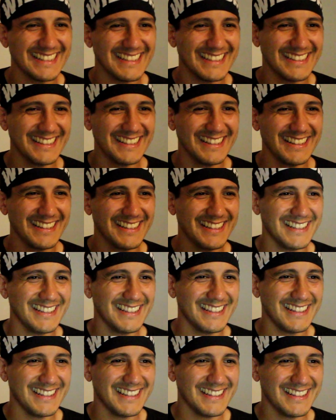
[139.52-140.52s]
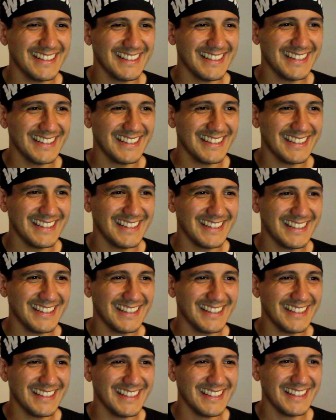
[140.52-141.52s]

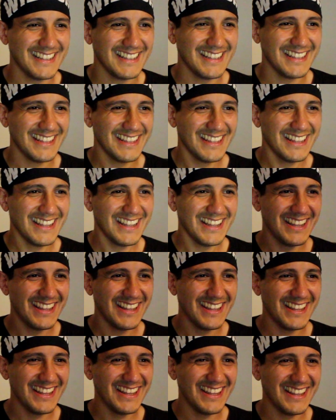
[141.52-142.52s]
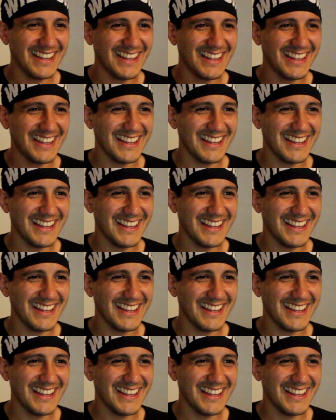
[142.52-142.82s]
(no one is talking)